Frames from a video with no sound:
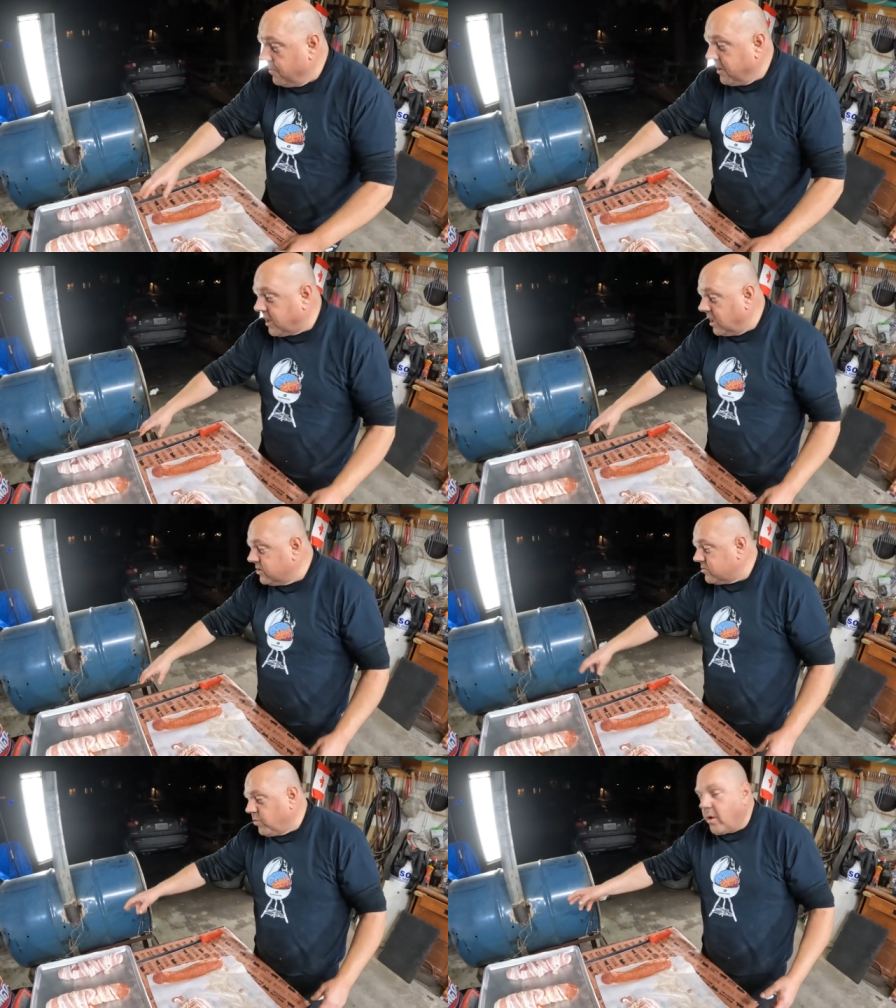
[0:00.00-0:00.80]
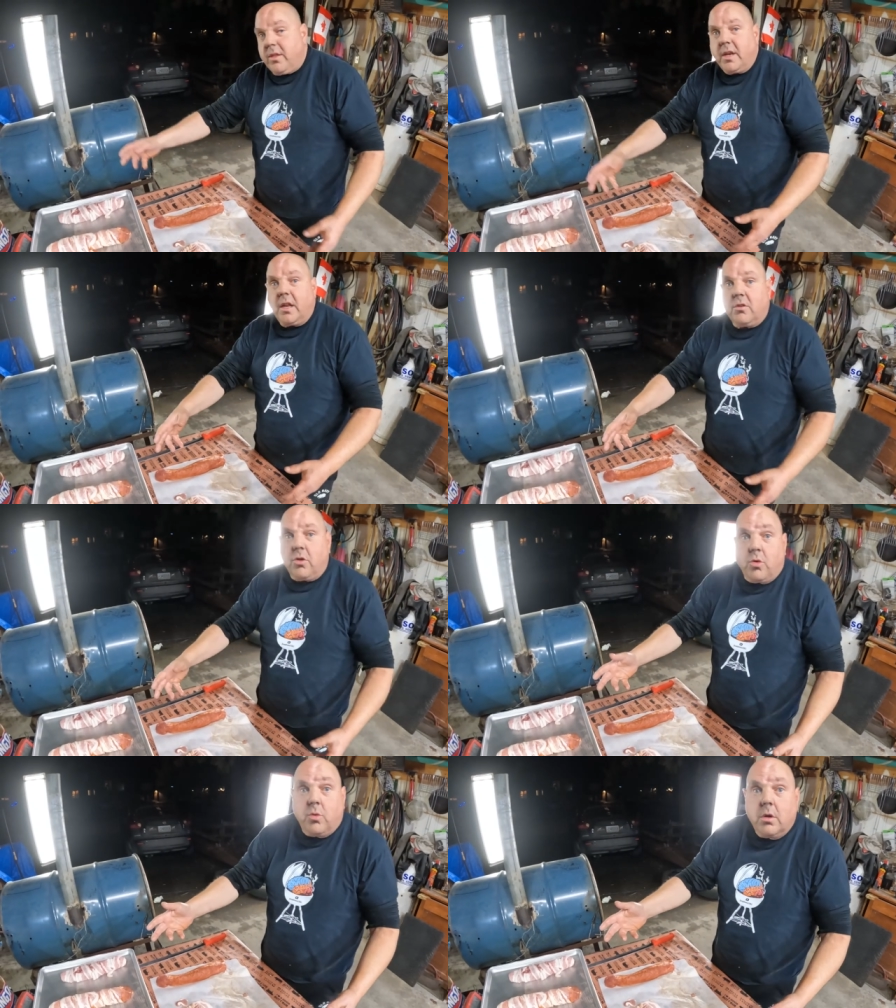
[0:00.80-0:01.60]
because we only need
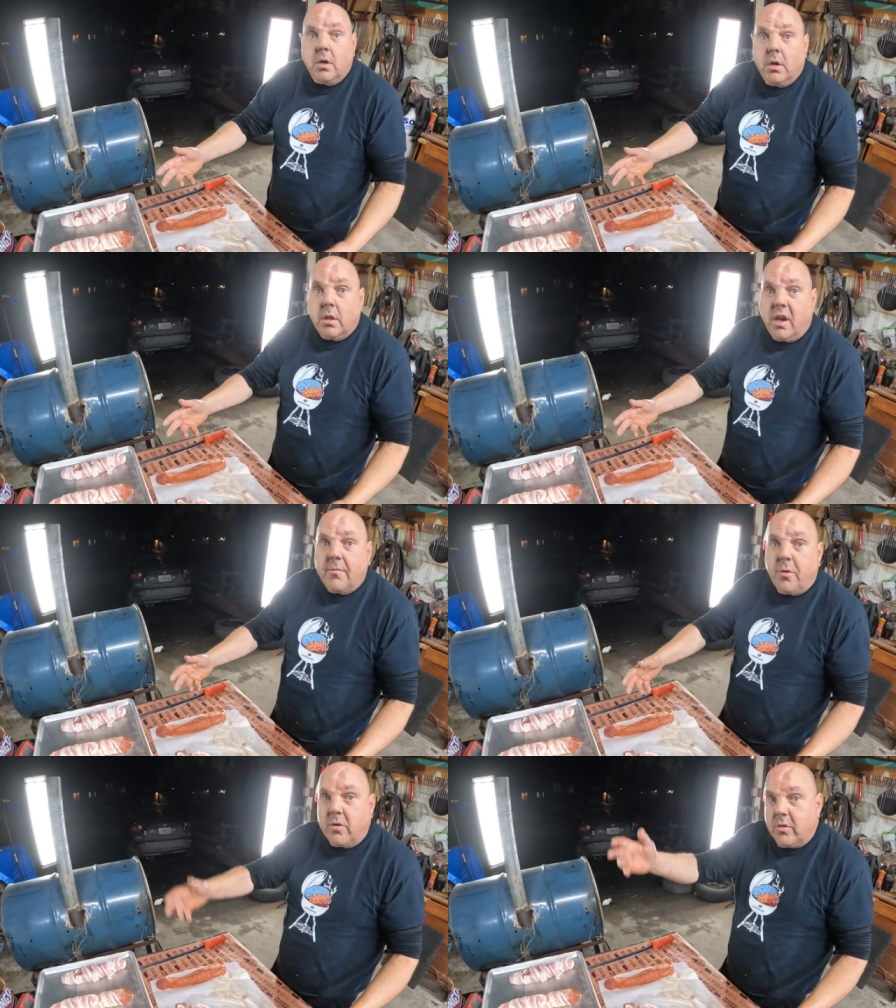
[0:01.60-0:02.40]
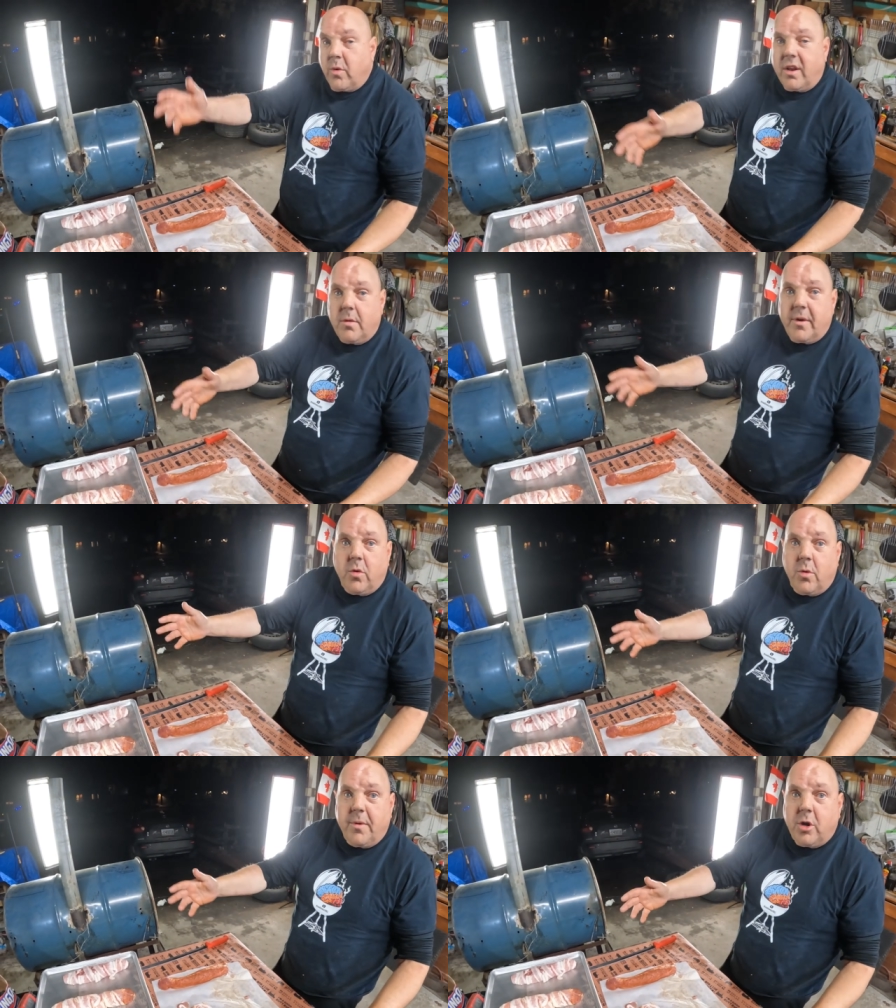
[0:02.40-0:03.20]
2 that are probes. The one in the
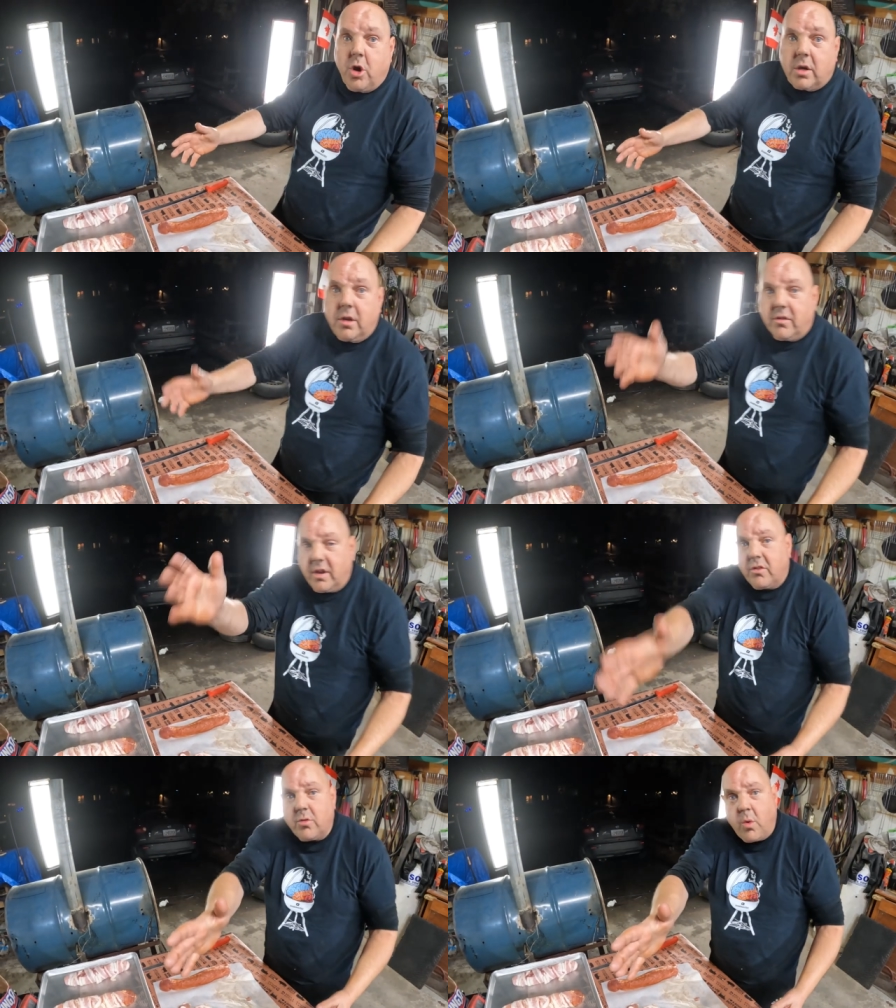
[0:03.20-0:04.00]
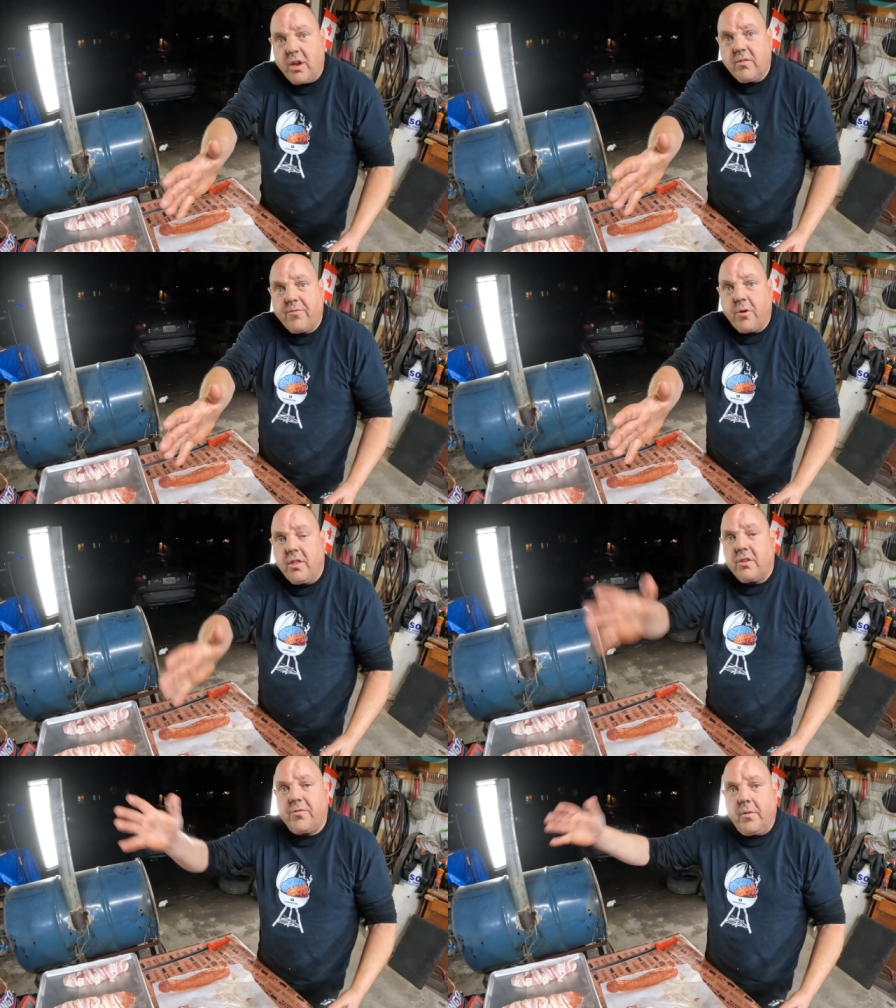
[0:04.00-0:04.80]
middle will be cooked. It's the one
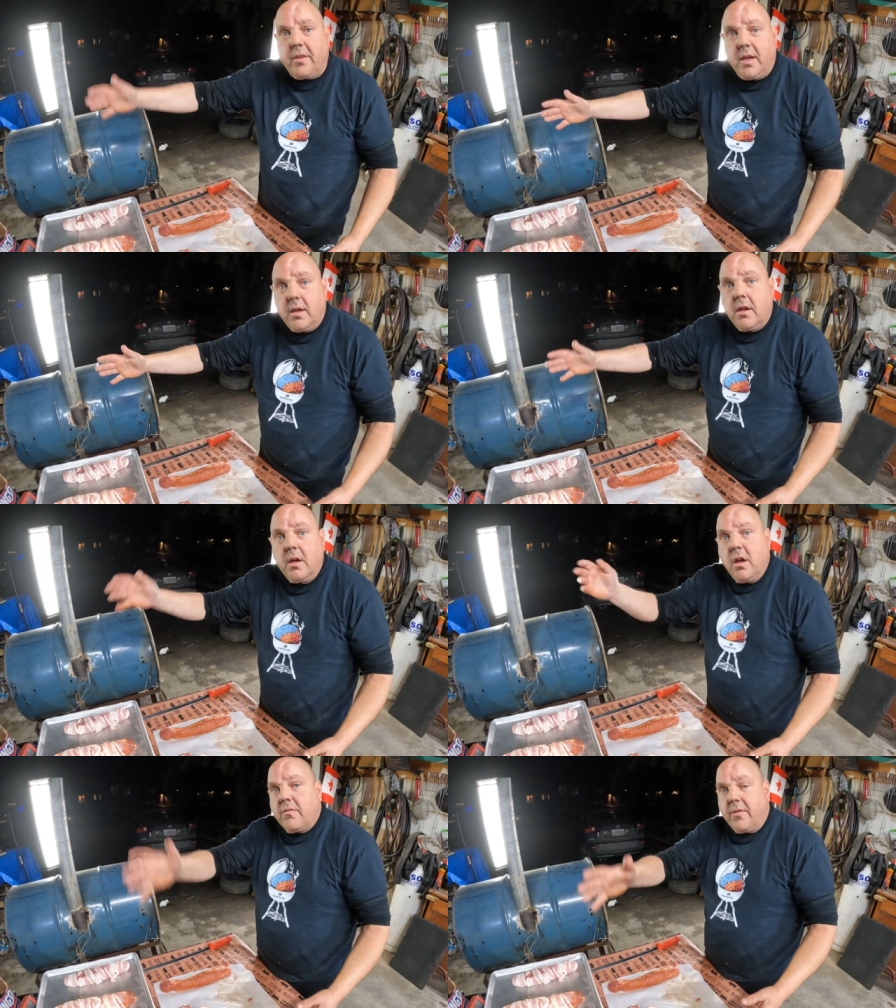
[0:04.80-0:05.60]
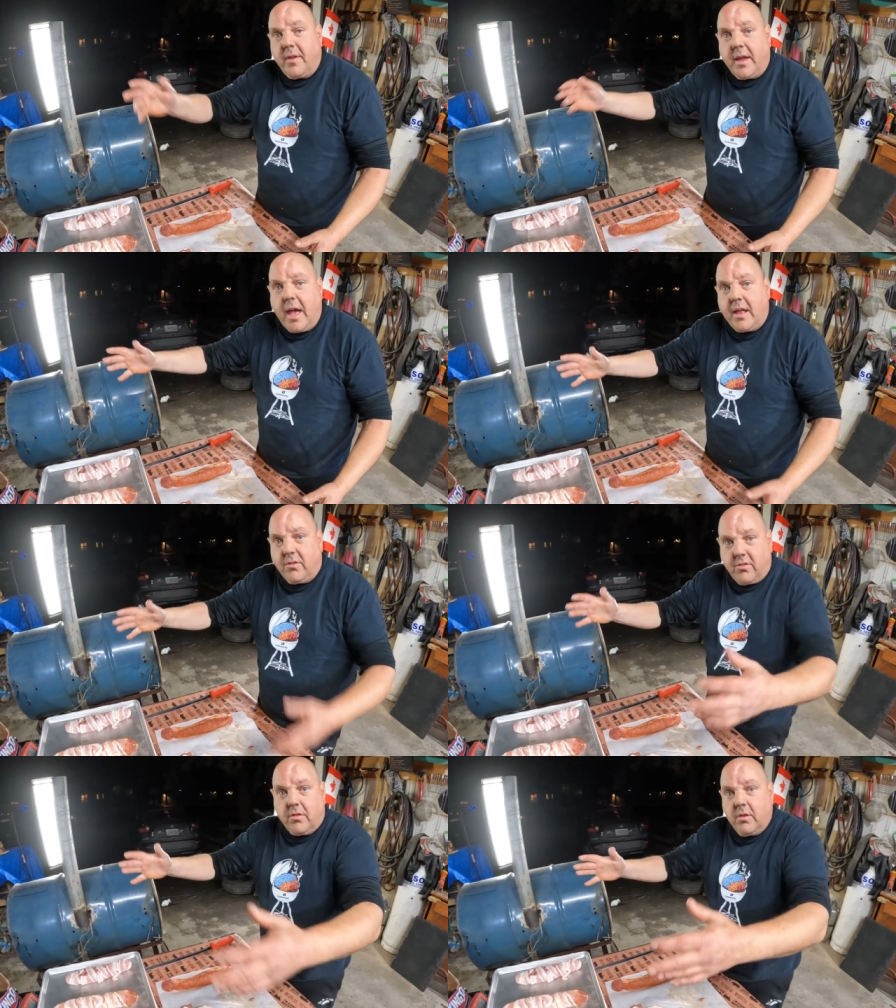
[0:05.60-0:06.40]
furthest from the
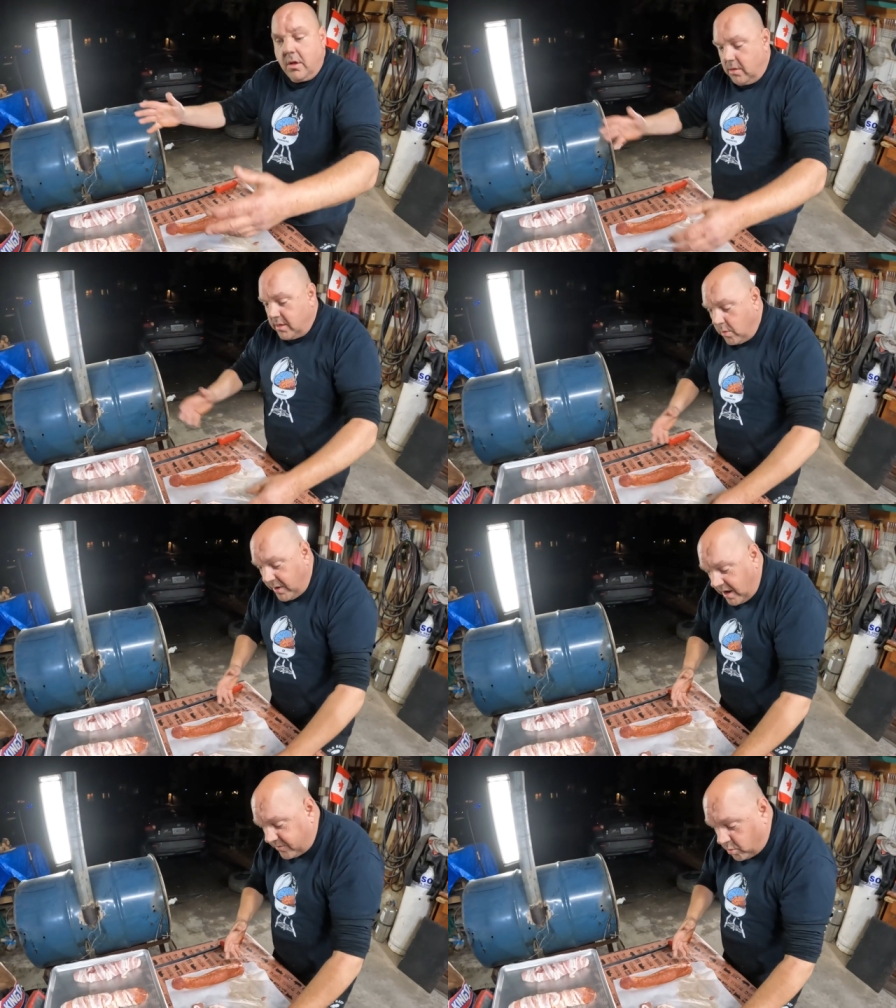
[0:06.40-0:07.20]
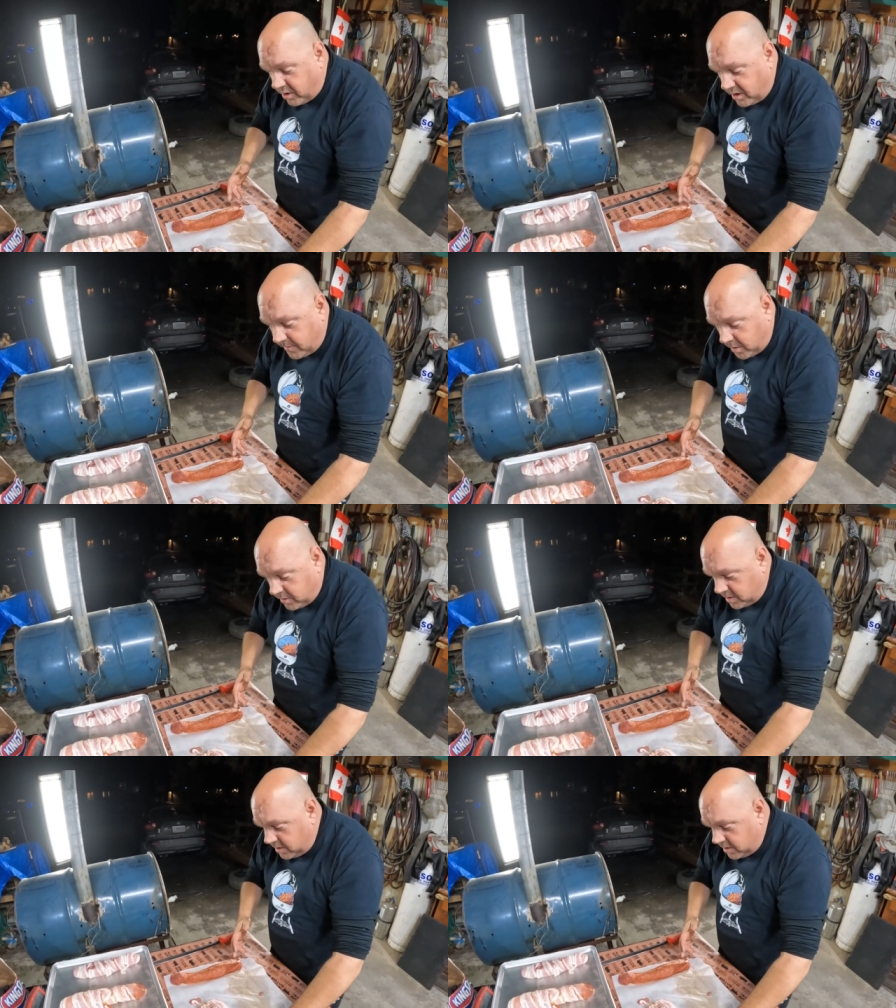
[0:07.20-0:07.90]
ends that we have to worry about.